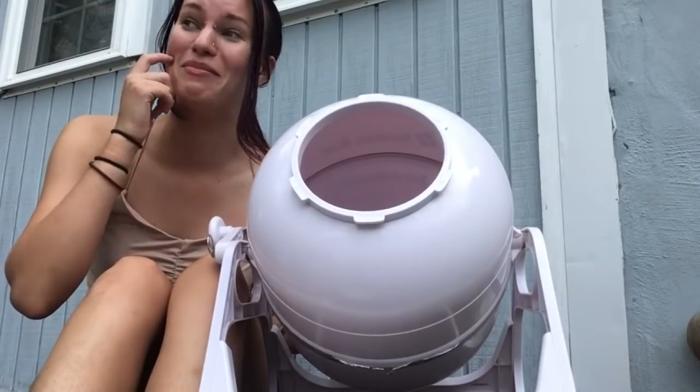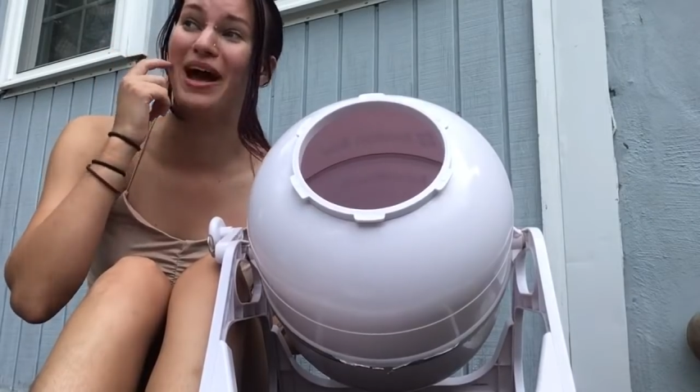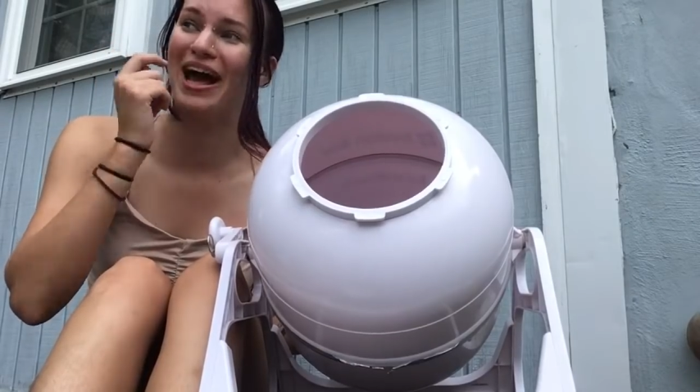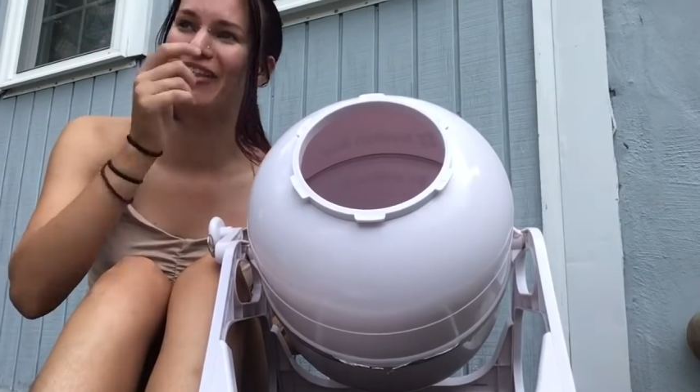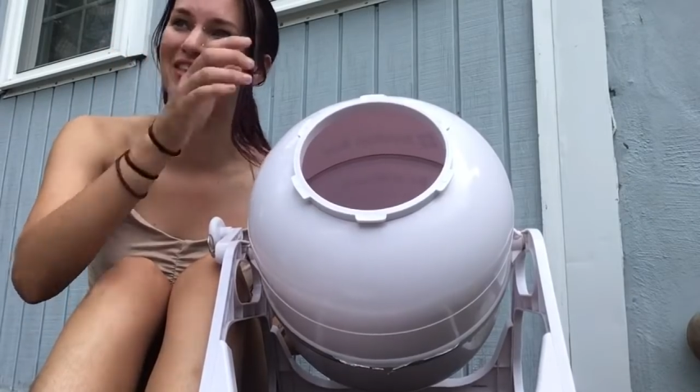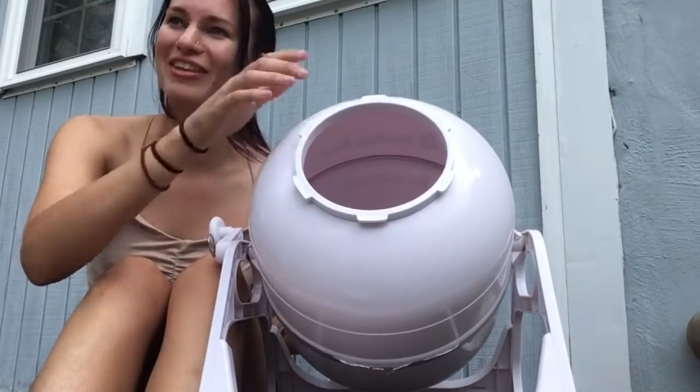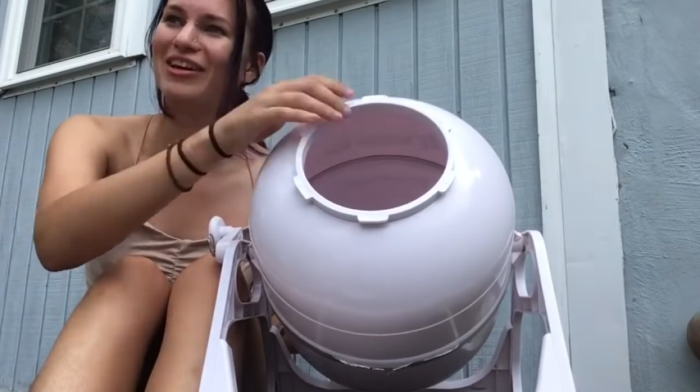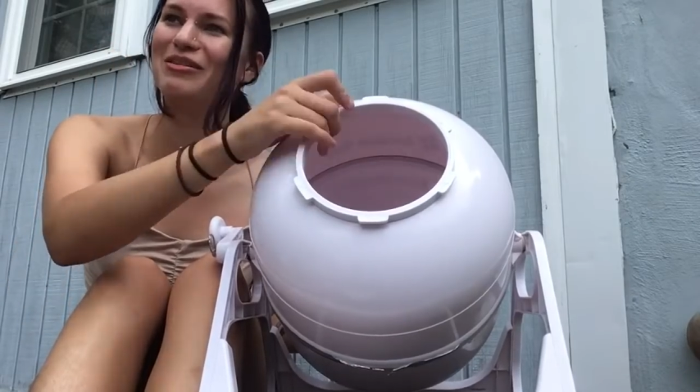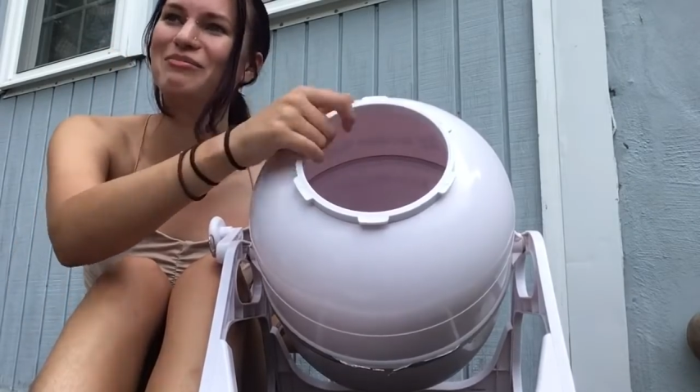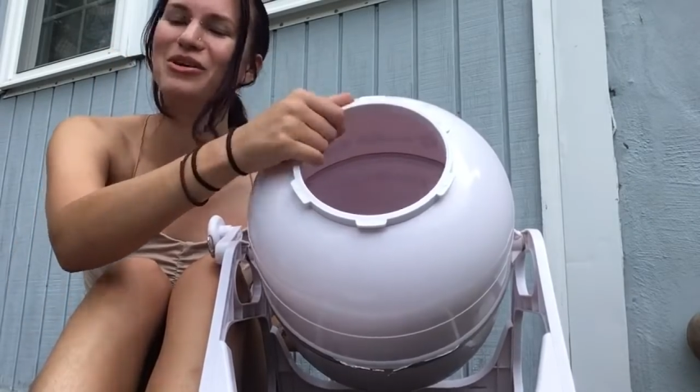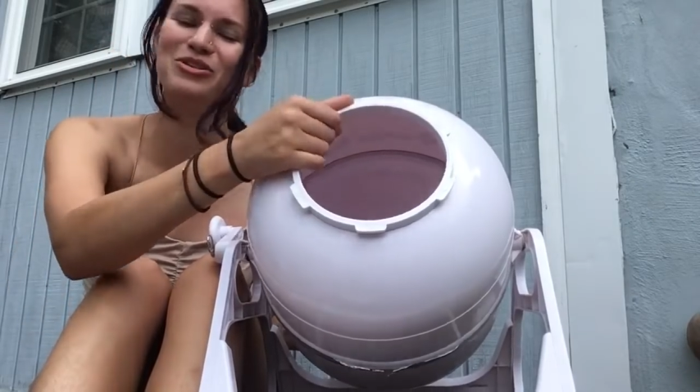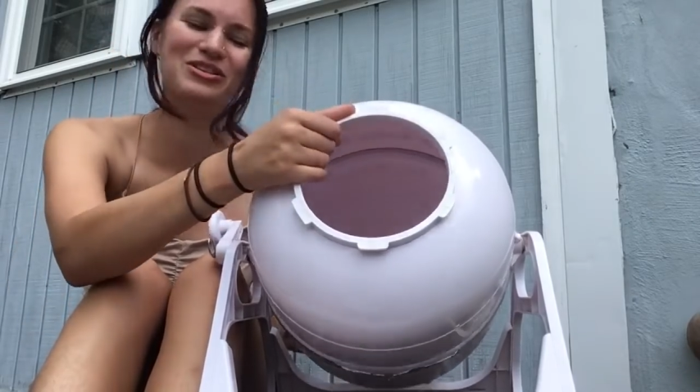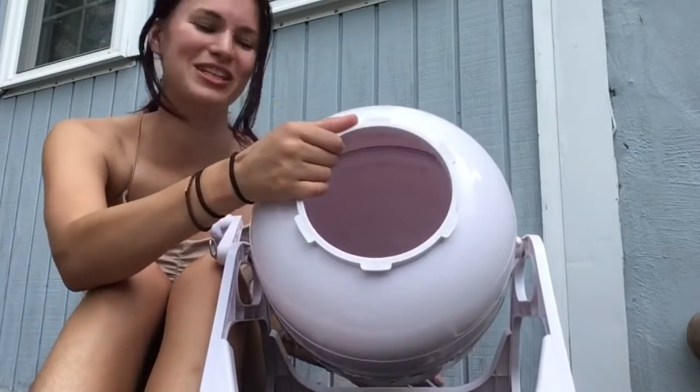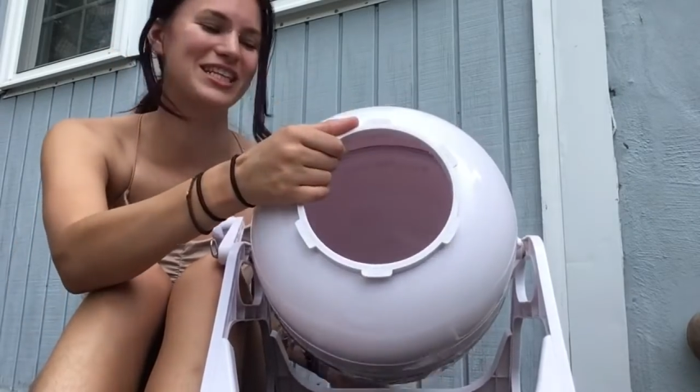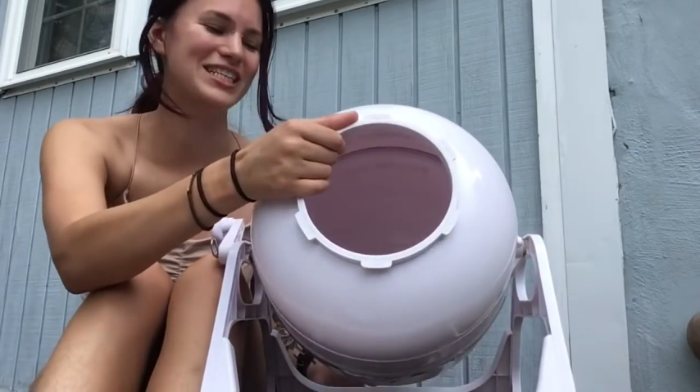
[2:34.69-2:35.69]
bathtub
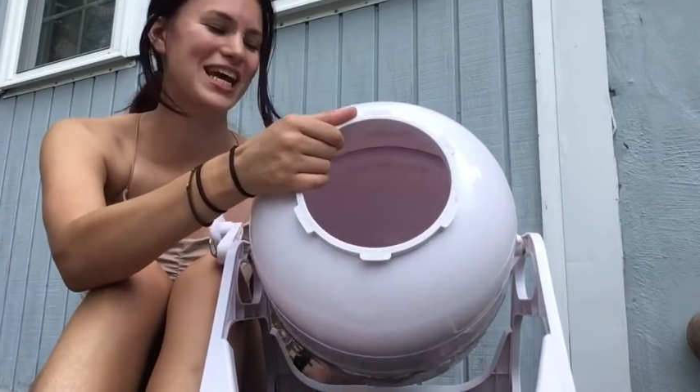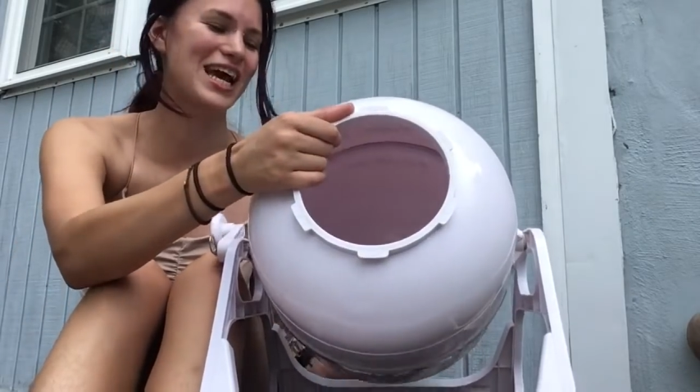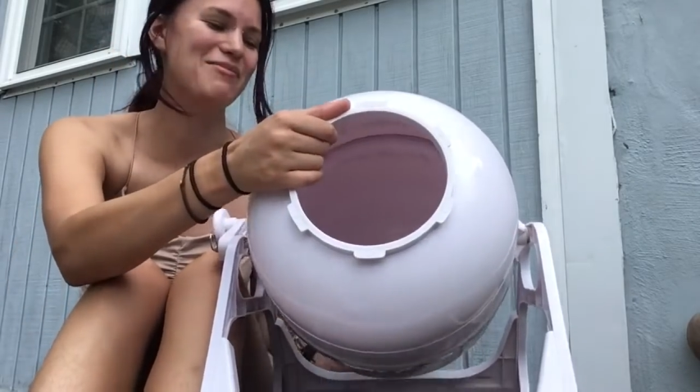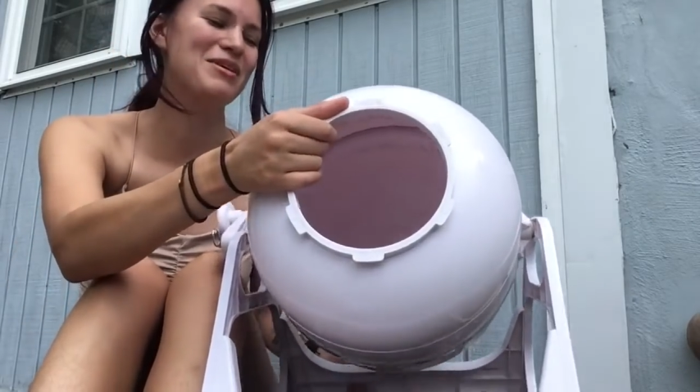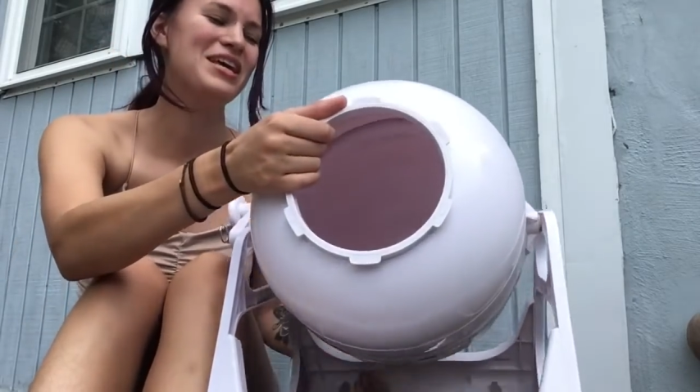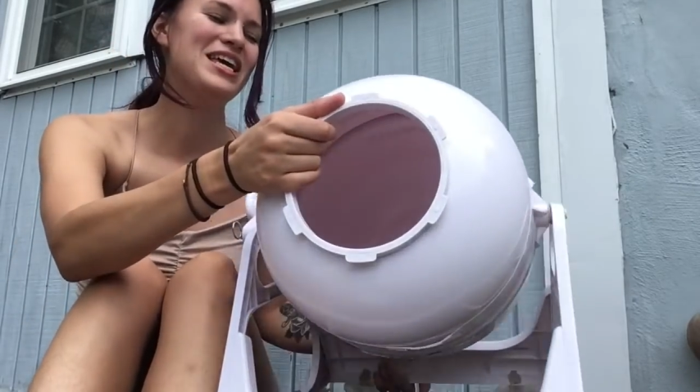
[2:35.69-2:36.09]
most of the time.